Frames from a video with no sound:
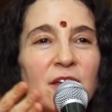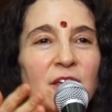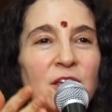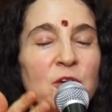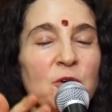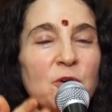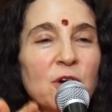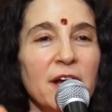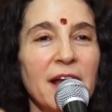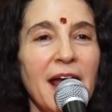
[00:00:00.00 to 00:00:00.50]

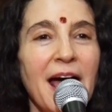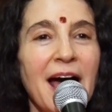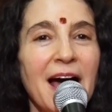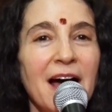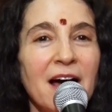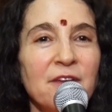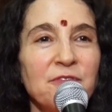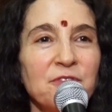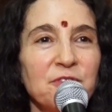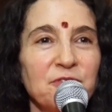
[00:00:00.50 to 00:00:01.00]
You could
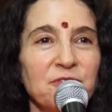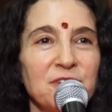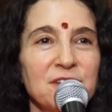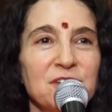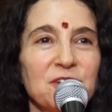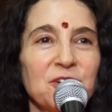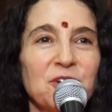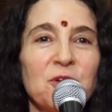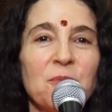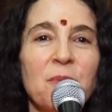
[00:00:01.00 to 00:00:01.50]
have a
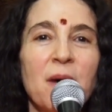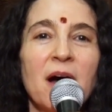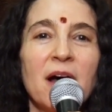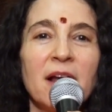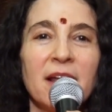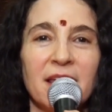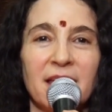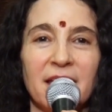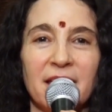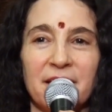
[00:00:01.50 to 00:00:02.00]
physical
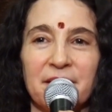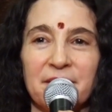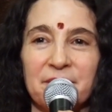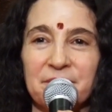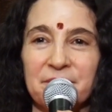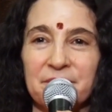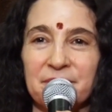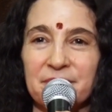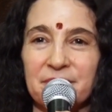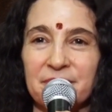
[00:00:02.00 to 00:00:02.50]
body.
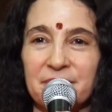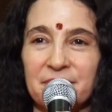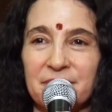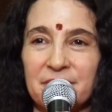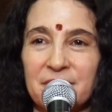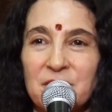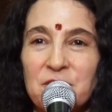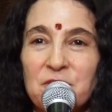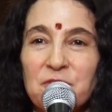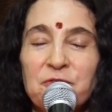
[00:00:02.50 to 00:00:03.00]

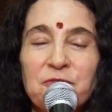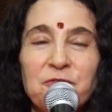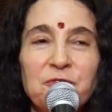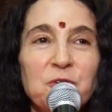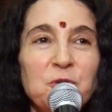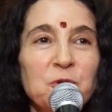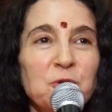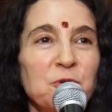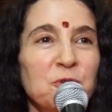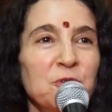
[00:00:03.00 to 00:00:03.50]

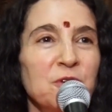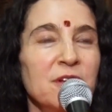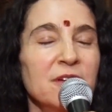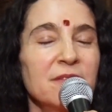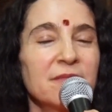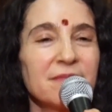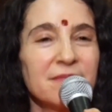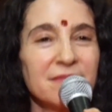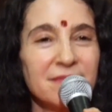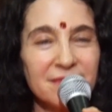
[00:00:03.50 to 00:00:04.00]
Food
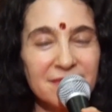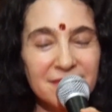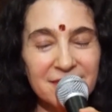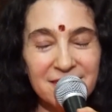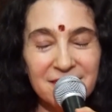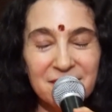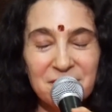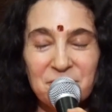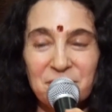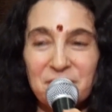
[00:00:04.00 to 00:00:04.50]

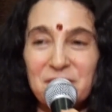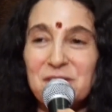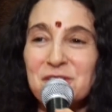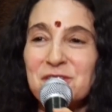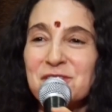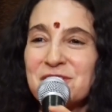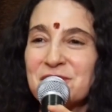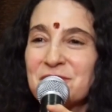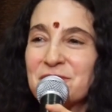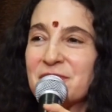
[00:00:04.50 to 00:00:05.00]

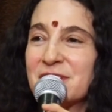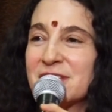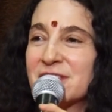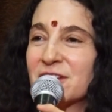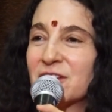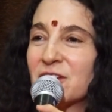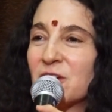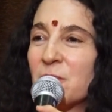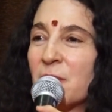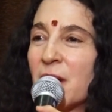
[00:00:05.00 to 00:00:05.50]
fills a
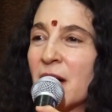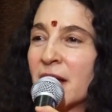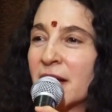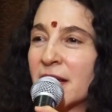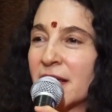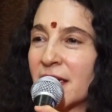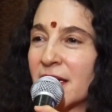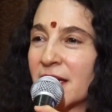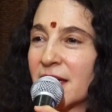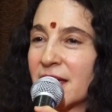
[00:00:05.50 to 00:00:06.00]
physical
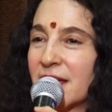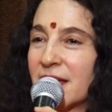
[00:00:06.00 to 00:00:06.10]
body.